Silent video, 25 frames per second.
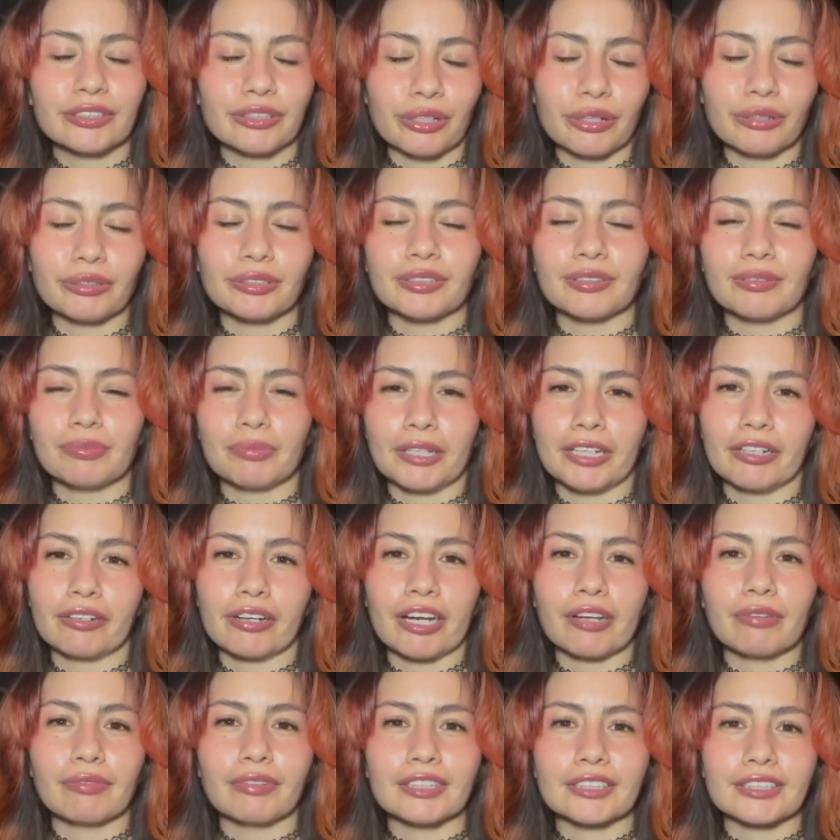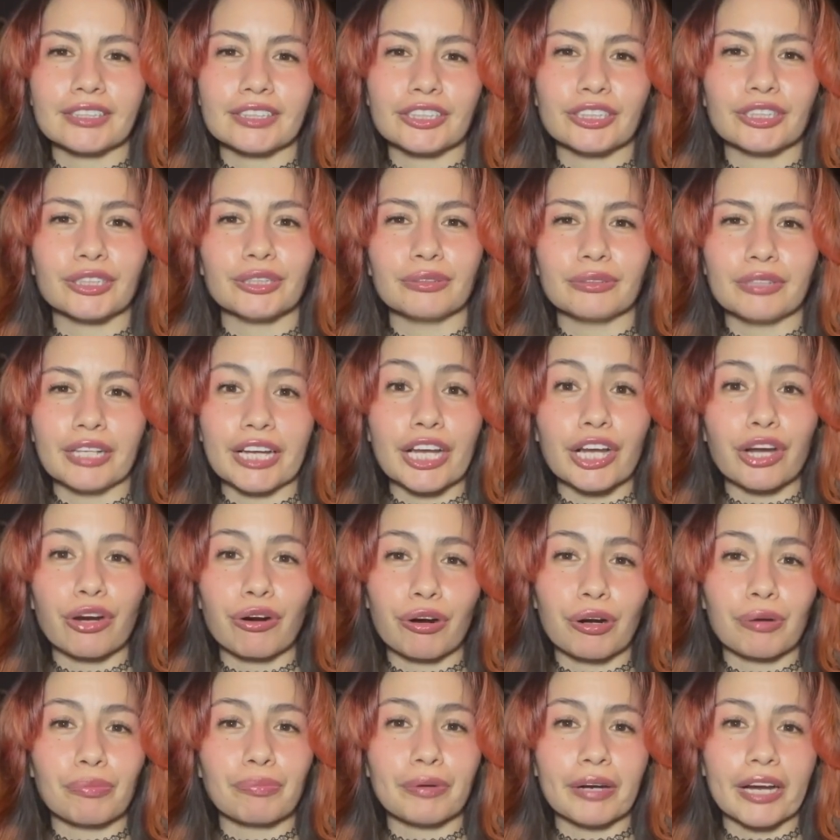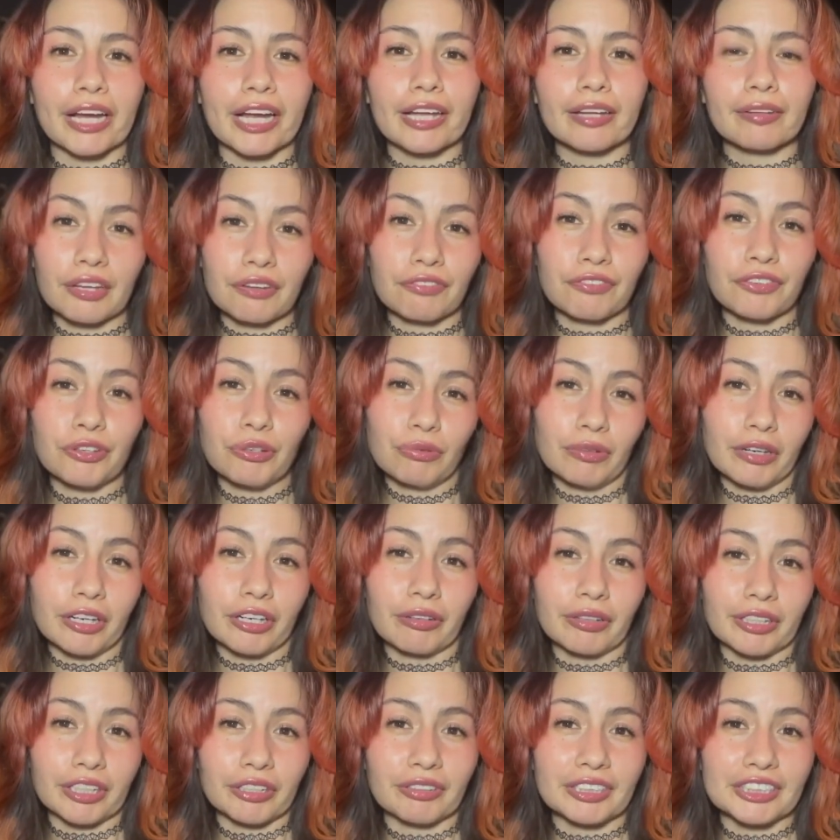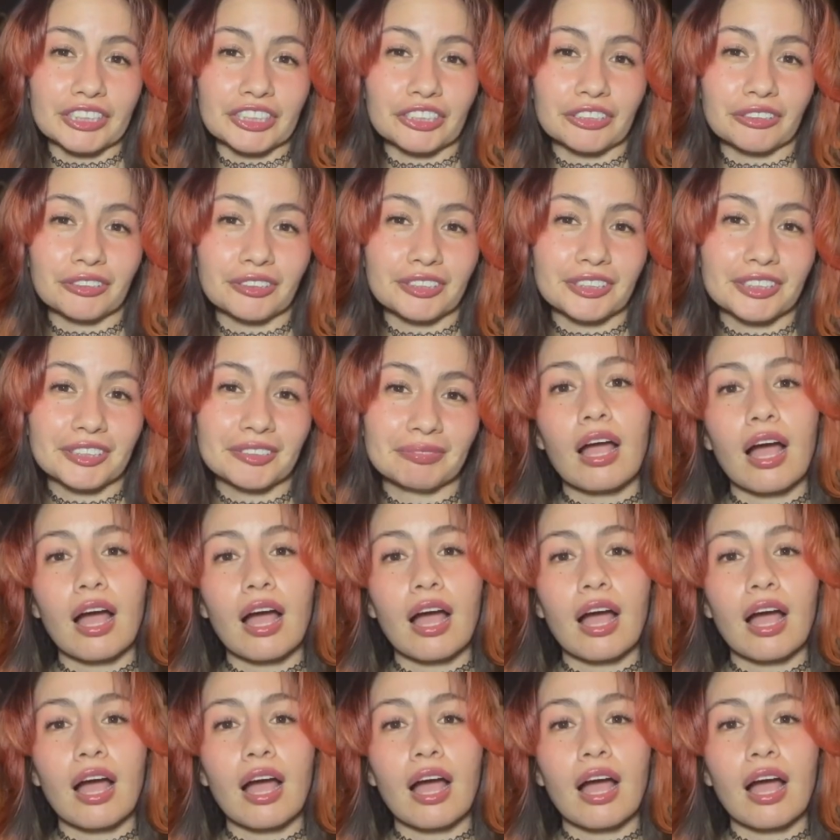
those would be great ones to incorporate if you work with crystals.